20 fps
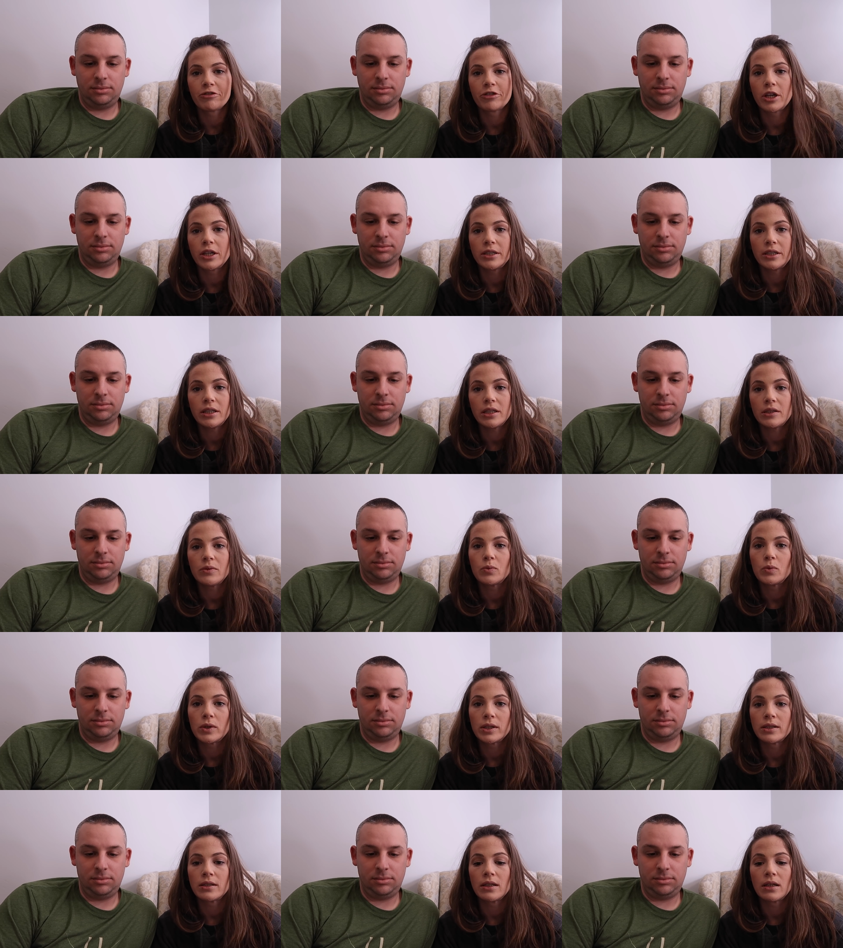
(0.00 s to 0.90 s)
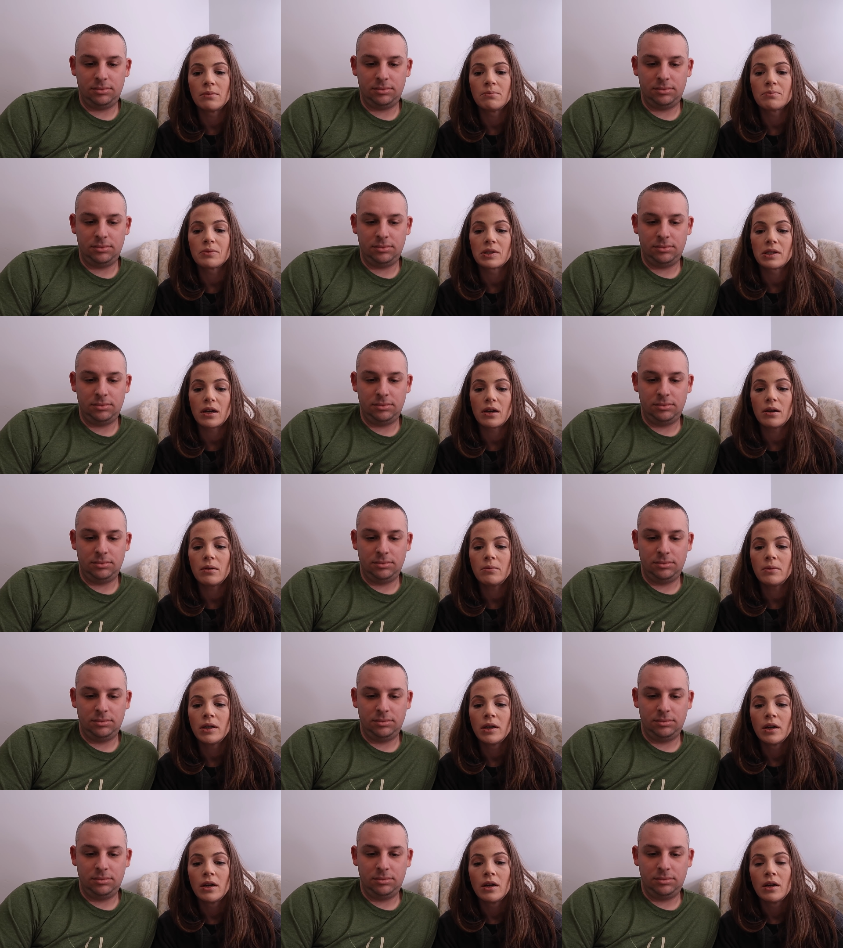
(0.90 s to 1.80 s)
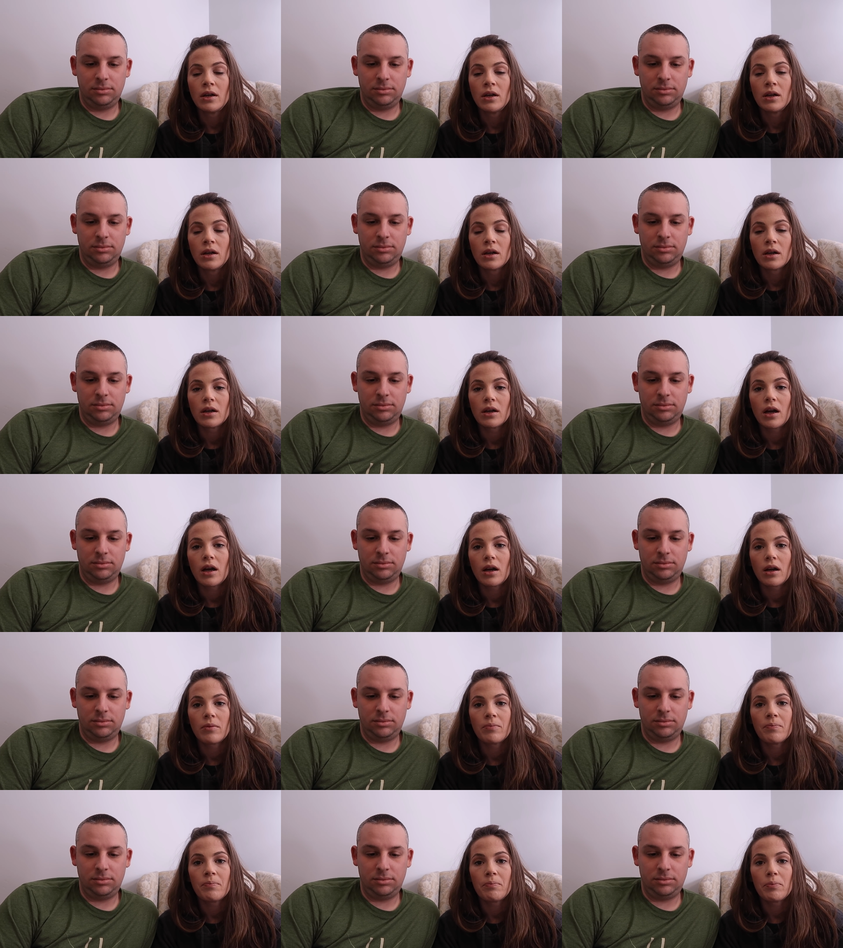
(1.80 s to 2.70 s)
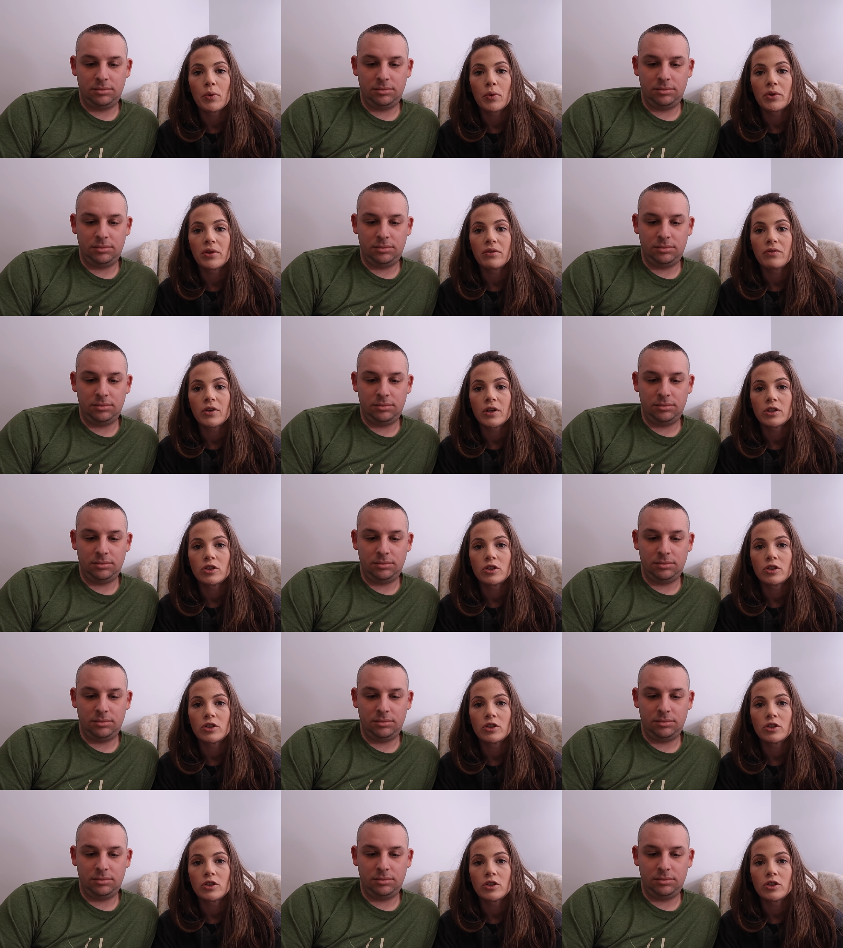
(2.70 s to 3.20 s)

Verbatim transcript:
Speaker 1: front in one lump sum. Um, both of